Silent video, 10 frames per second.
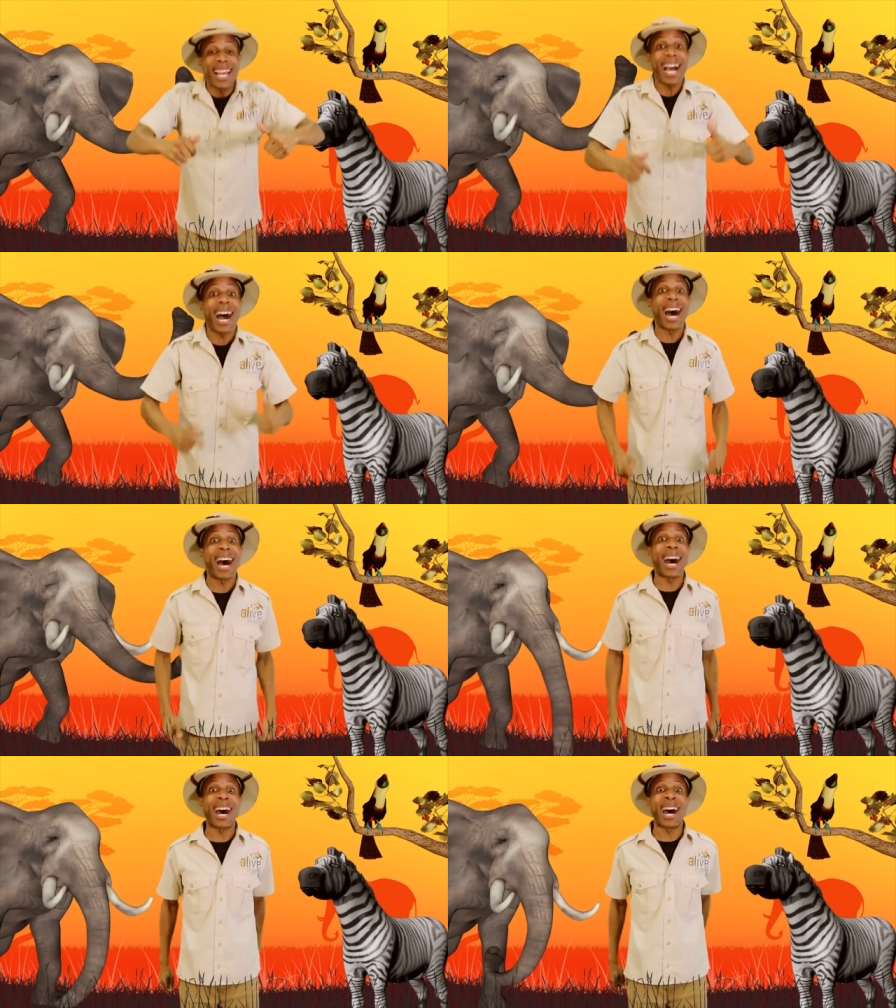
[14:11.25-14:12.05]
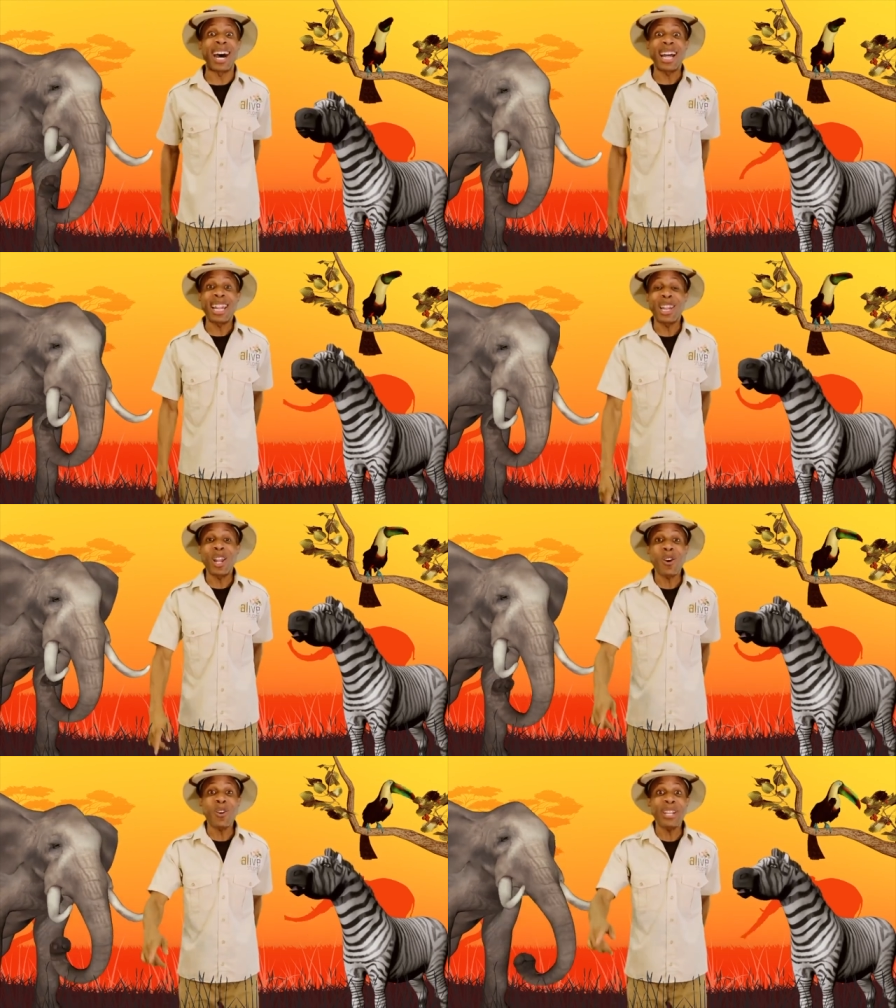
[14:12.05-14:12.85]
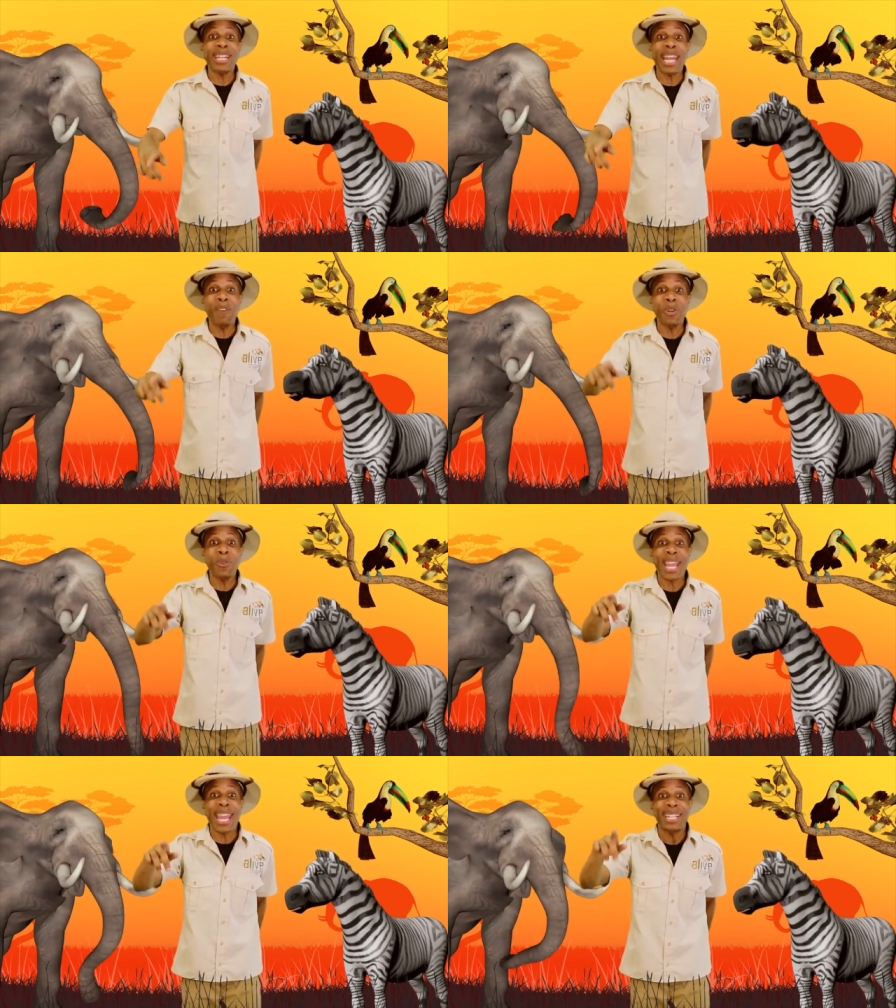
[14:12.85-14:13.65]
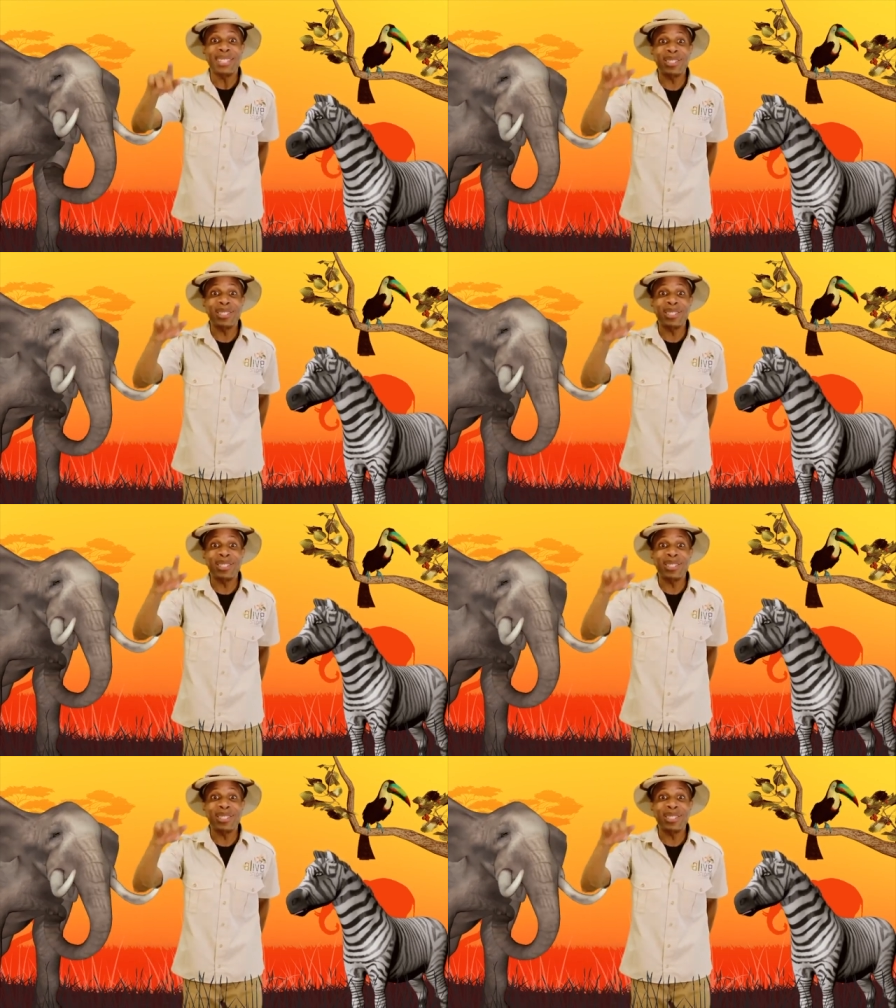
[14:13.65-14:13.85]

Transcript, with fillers: Ah, learning never ends.